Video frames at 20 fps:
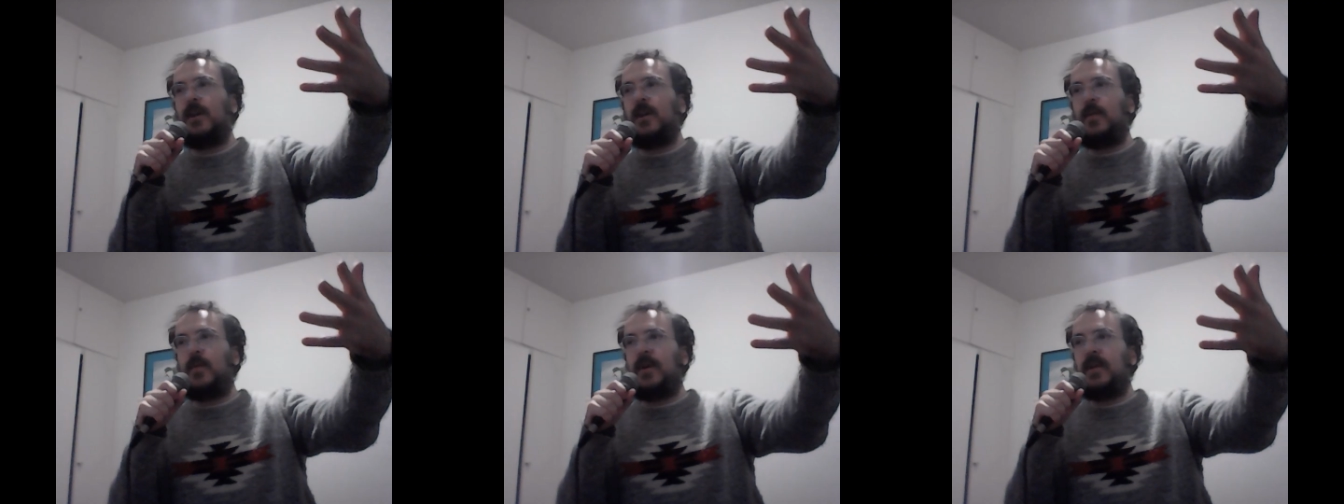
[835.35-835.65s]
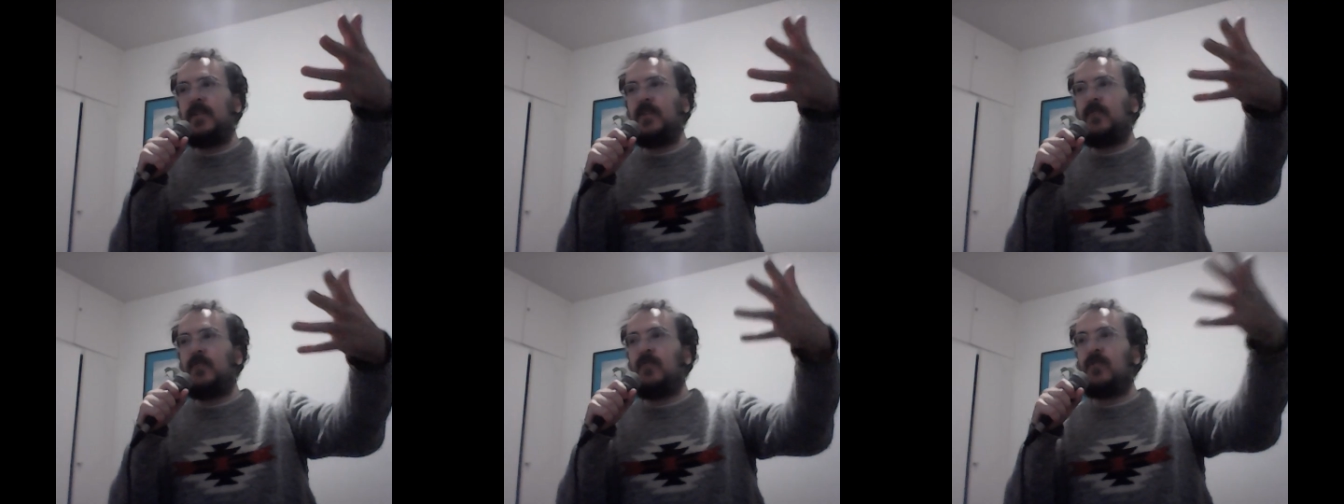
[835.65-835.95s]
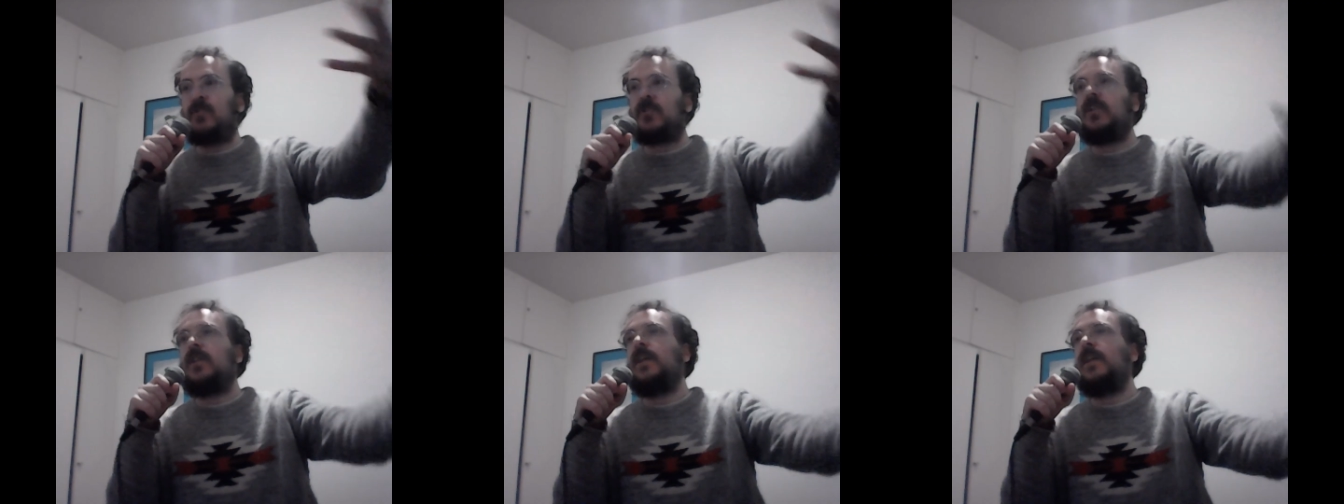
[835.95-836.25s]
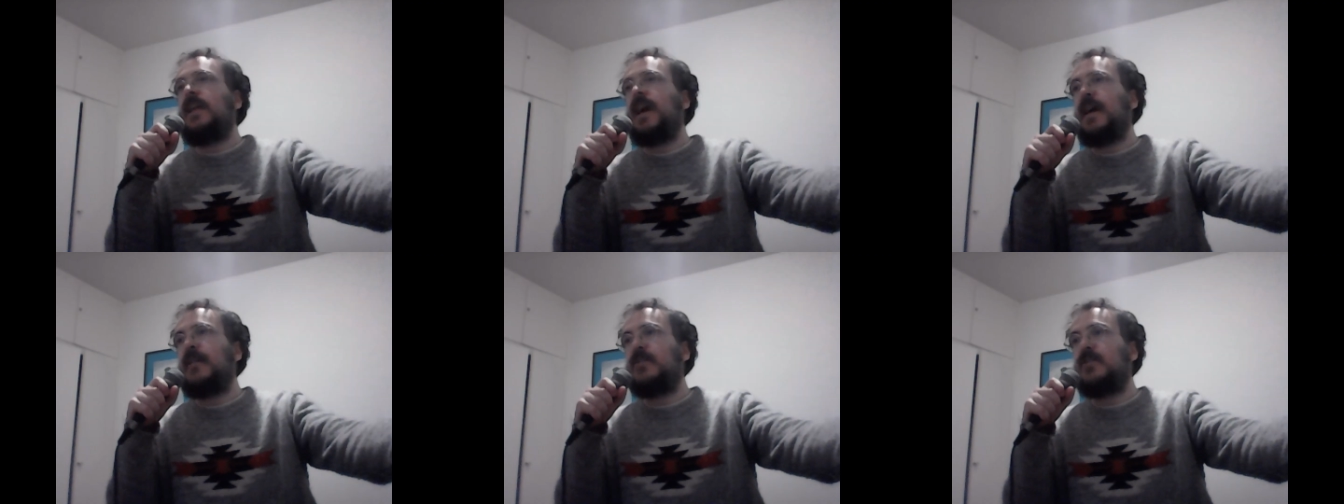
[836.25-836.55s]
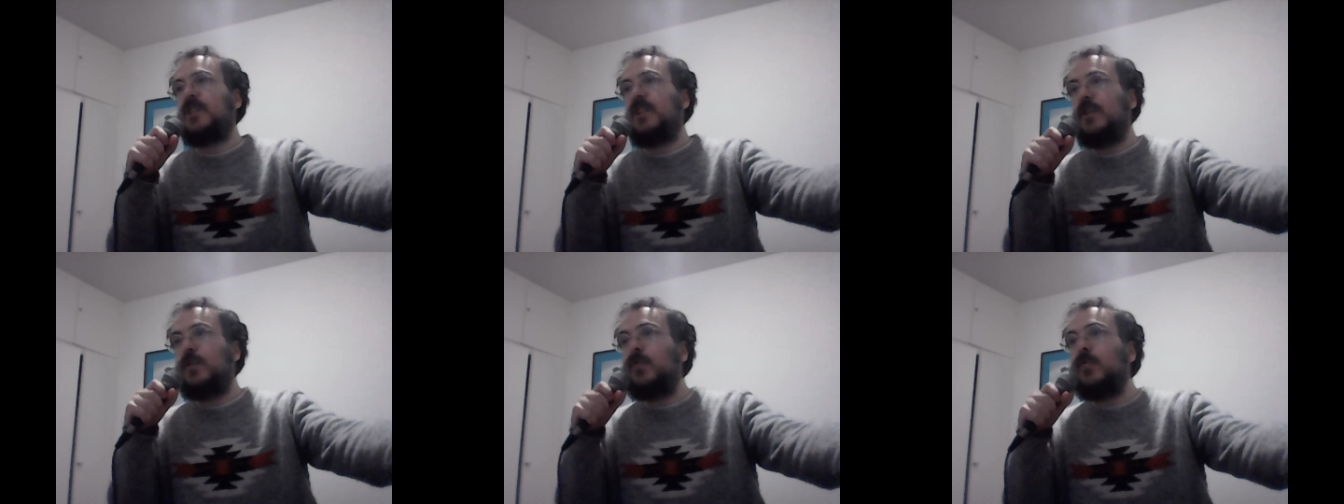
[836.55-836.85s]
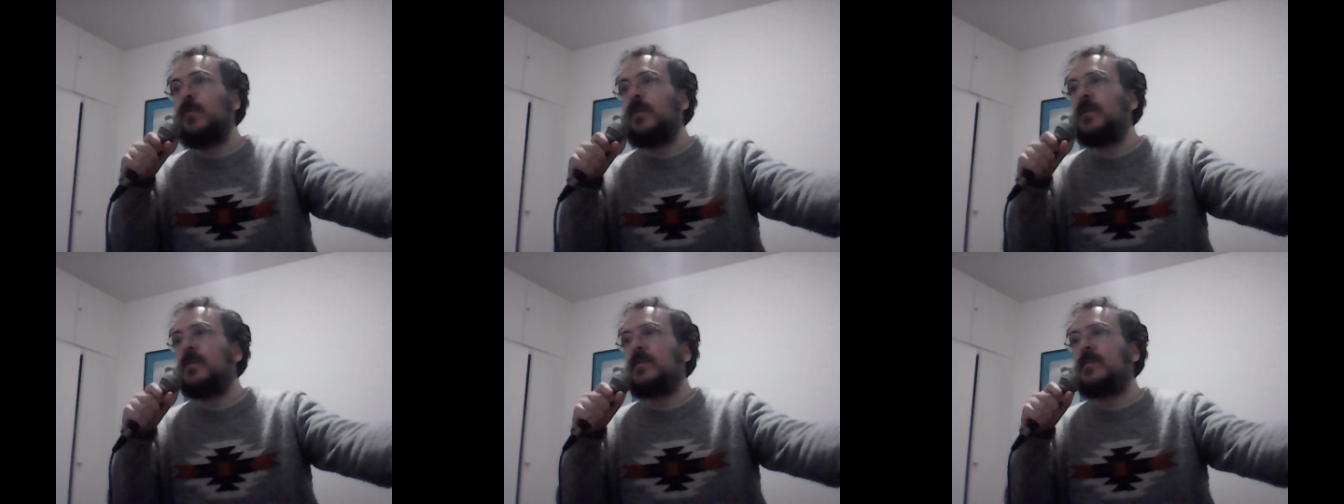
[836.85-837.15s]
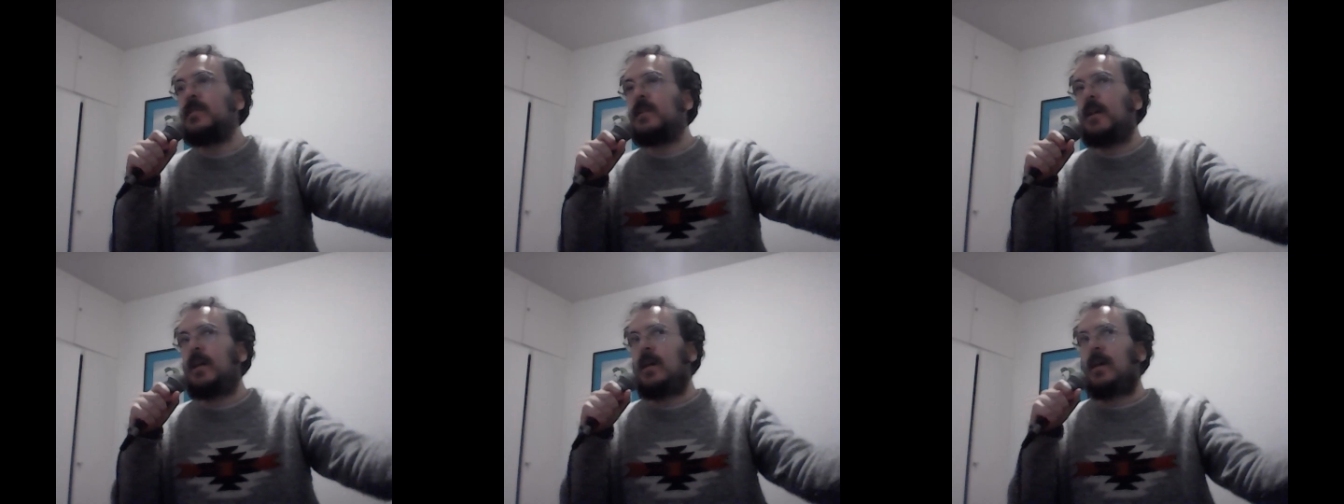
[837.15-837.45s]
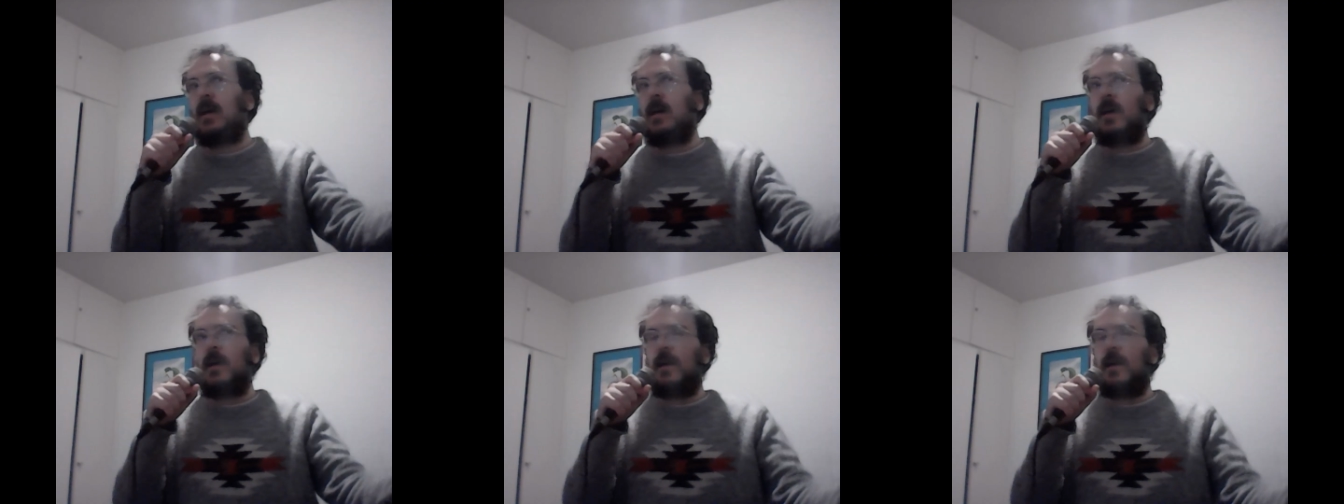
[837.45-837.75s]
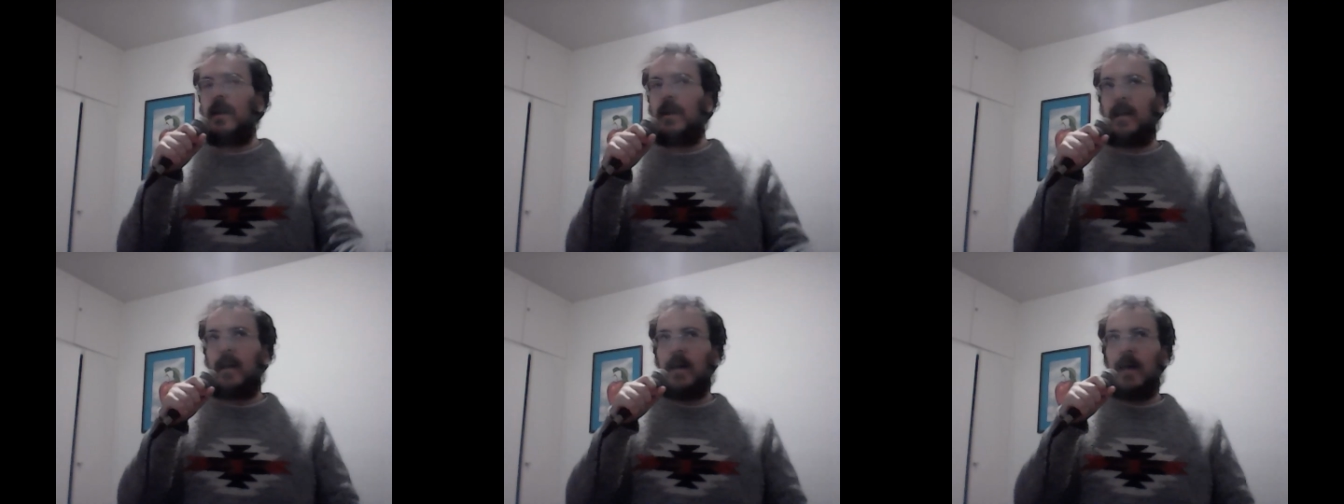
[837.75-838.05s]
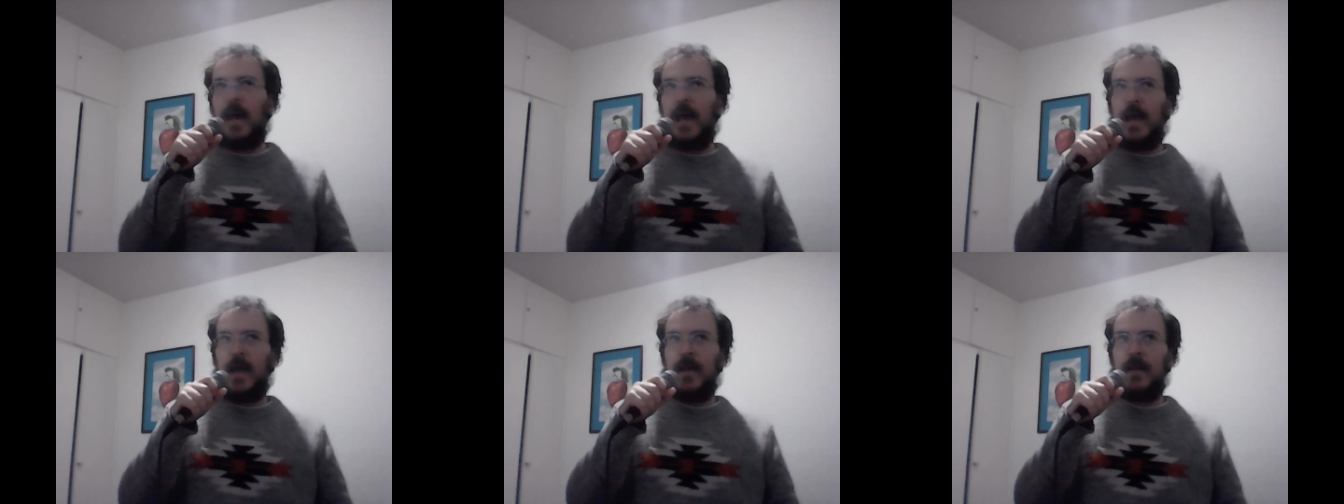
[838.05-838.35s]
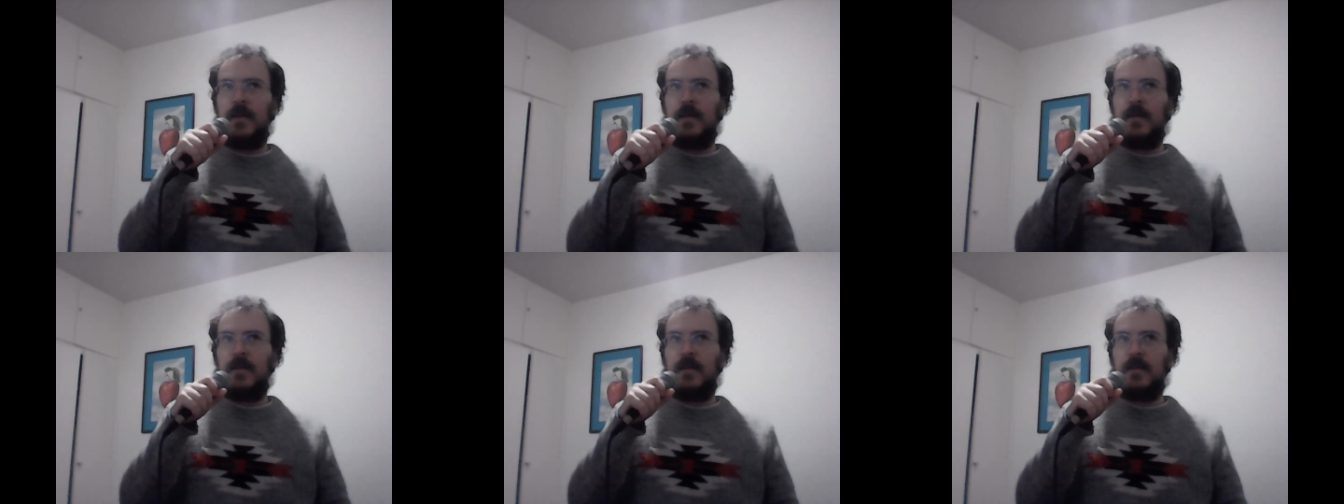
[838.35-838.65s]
So Rosalina has the Lumas, and